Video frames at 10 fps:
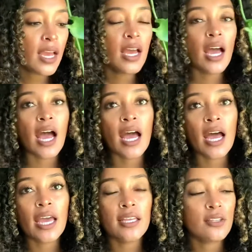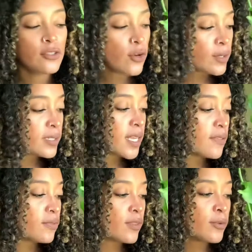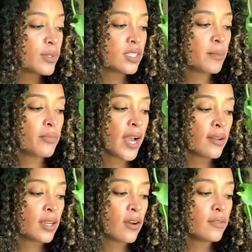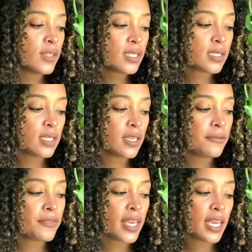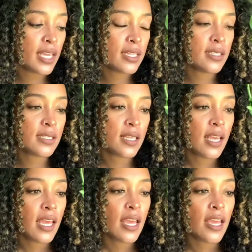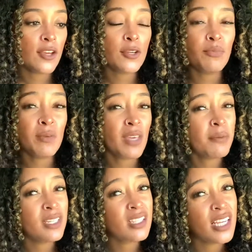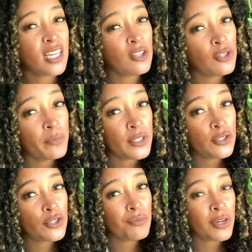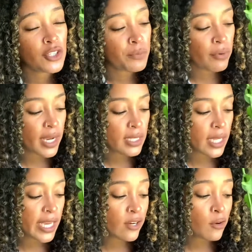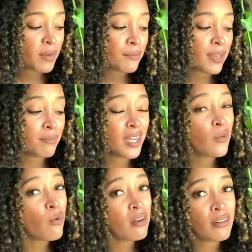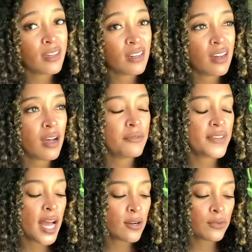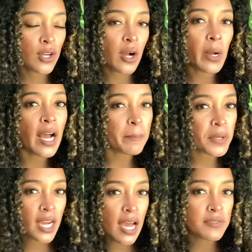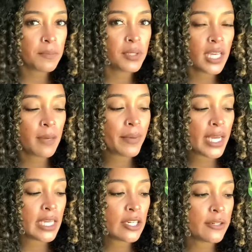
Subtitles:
I noticed that there was some browning on this leaf, and it could be maybe it's getting a little bit too much bright light, or maybe I'm not watering it enough. I don't know. I'm gonna have to play it by ear.